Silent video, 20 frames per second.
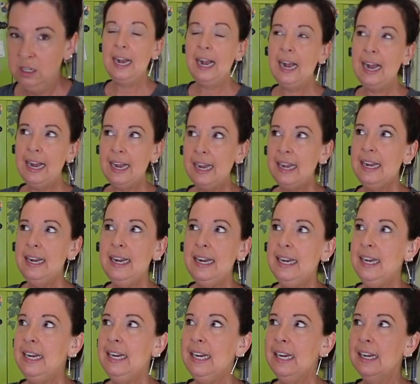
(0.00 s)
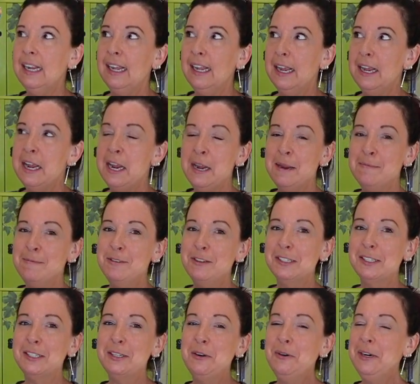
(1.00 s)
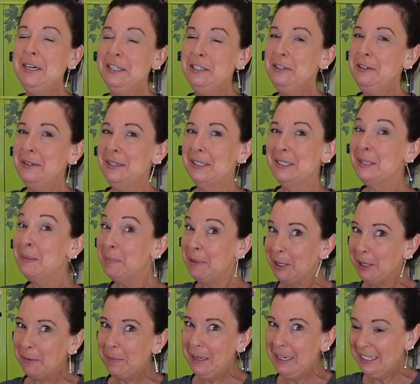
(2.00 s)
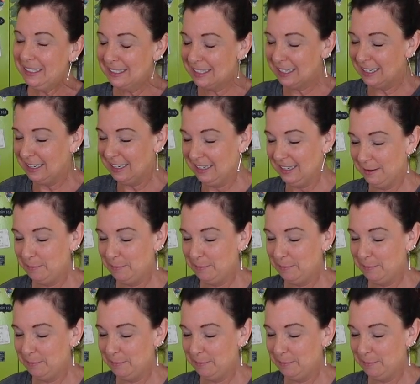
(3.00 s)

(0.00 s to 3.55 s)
I am just going to experiment.